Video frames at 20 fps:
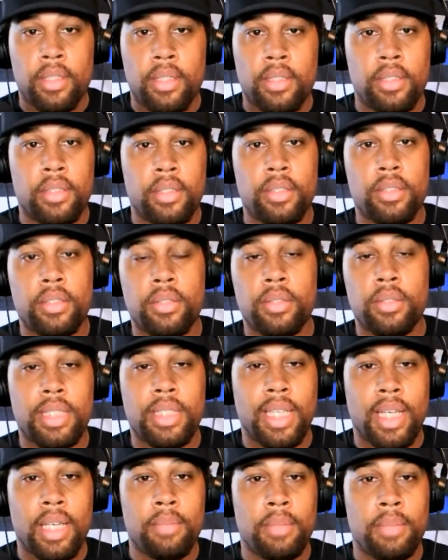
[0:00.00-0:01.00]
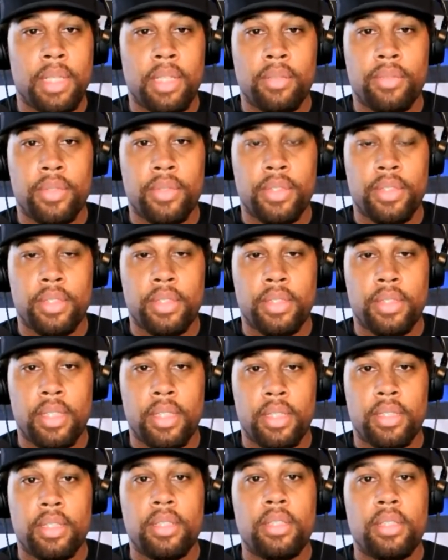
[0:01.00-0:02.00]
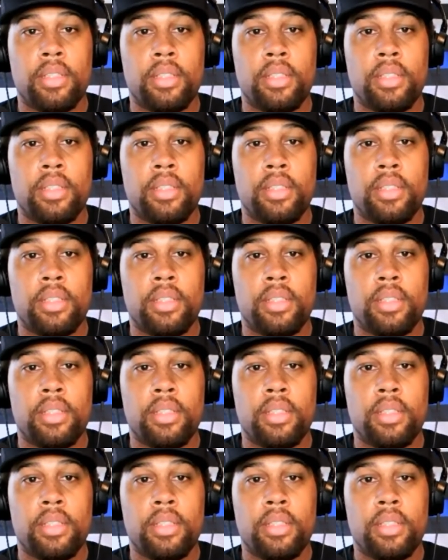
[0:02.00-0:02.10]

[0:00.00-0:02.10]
There's no timeline for success.